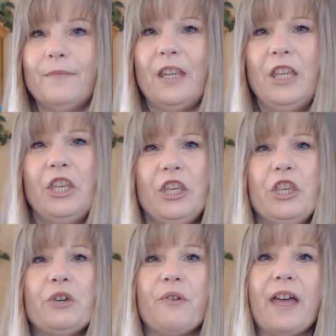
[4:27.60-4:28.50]

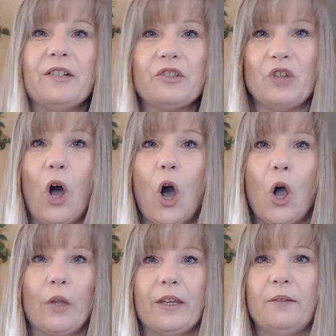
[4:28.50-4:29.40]
hear that
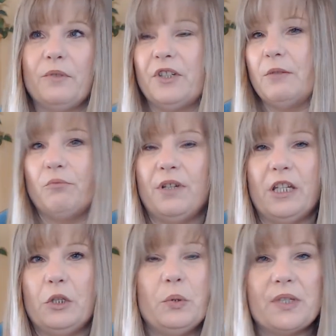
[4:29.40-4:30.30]
song that
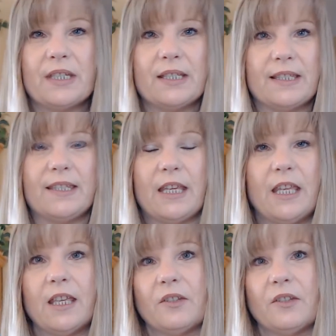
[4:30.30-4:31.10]
Whitney Houston's singing,